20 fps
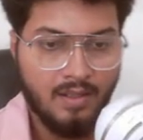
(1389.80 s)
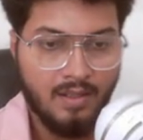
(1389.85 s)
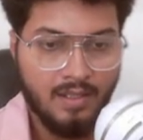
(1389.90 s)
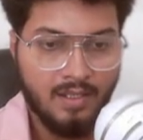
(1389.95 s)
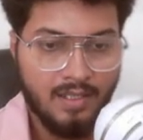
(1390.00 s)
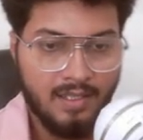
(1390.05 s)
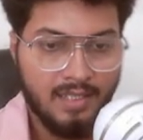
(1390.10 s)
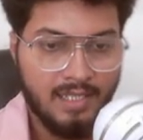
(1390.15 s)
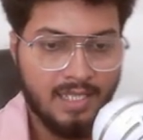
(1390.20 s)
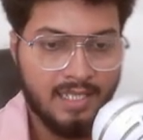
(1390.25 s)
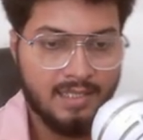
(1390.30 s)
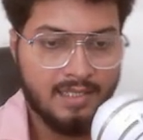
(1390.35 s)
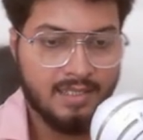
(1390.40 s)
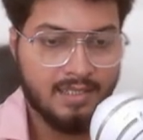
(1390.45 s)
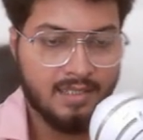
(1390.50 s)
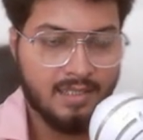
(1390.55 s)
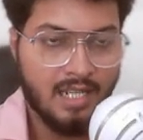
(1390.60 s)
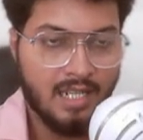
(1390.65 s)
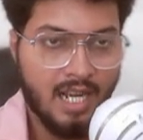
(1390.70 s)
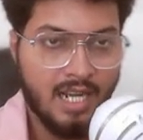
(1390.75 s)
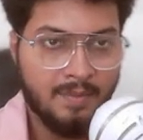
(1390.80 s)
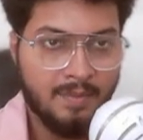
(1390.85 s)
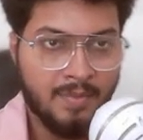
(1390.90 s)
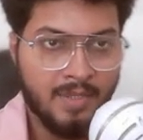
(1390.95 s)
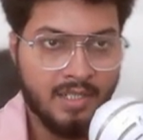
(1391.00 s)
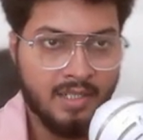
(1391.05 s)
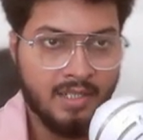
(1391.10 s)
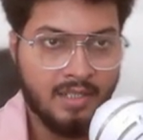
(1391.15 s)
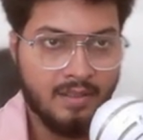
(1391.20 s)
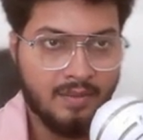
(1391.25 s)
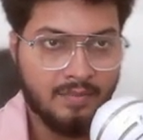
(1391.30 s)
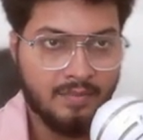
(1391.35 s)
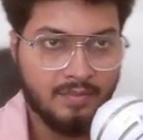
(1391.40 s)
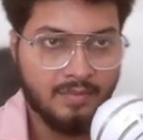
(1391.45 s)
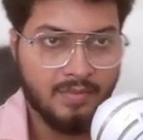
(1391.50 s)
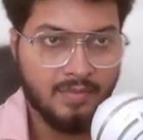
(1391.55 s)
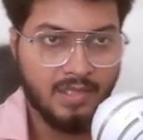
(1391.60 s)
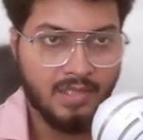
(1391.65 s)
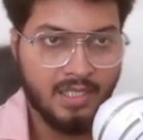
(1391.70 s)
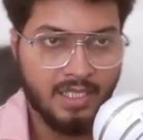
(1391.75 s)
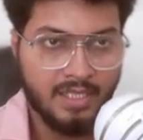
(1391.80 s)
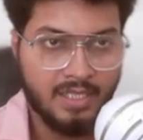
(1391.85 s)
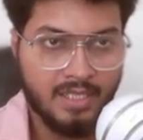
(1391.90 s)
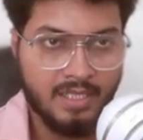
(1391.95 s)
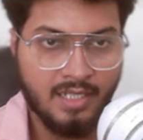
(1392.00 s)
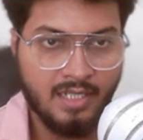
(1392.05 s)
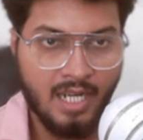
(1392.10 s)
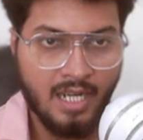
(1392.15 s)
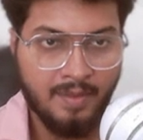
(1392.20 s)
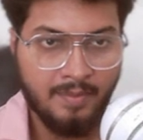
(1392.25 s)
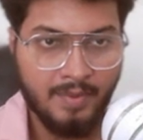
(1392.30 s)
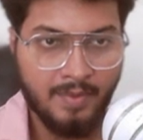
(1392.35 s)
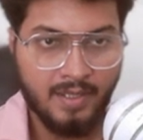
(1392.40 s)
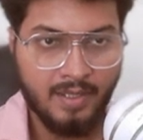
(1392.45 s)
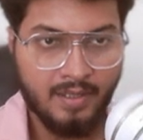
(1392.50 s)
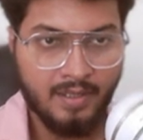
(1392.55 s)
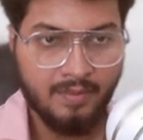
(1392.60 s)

let's type here let's type here